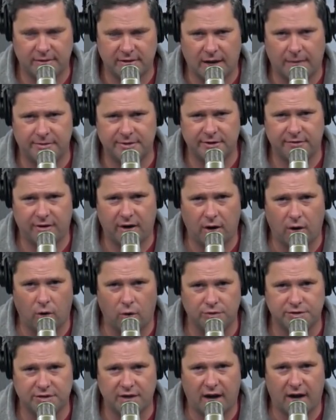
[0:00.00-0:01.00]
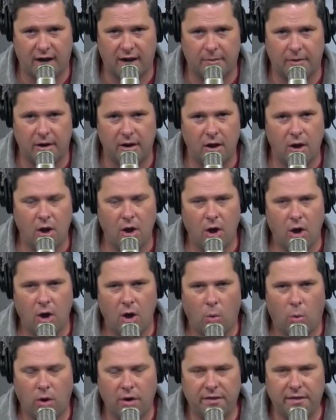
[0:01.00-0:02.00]
It's obviously a very old stadium. And
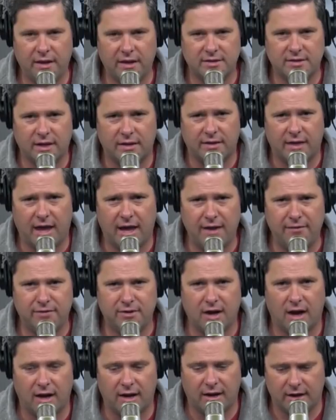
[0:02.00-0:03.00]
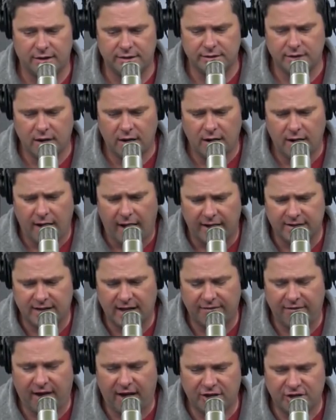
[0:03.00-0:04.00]
one of the things that they've done is
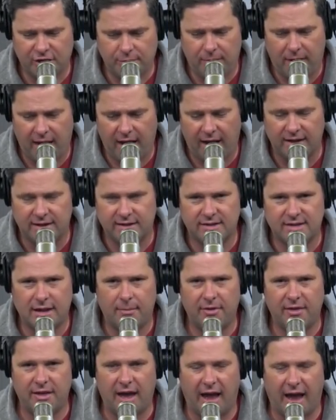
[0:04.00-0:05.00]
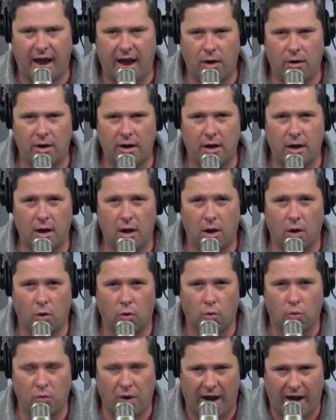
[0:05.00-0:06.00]
they've actually made some of the area
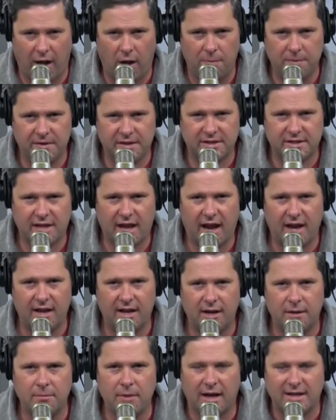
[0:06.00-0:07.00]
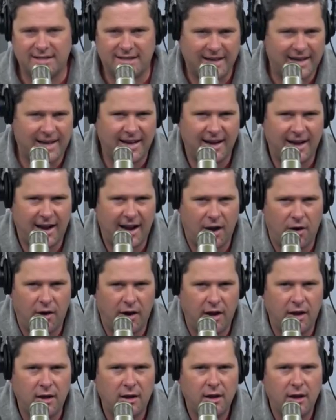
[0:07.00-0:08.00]
around the stadium a ticketed
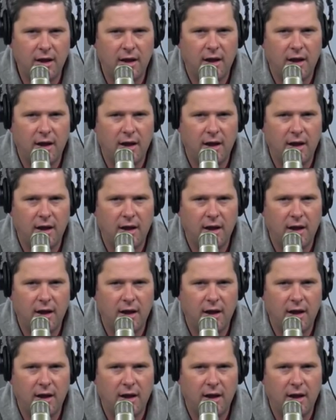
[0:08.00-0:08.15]
area.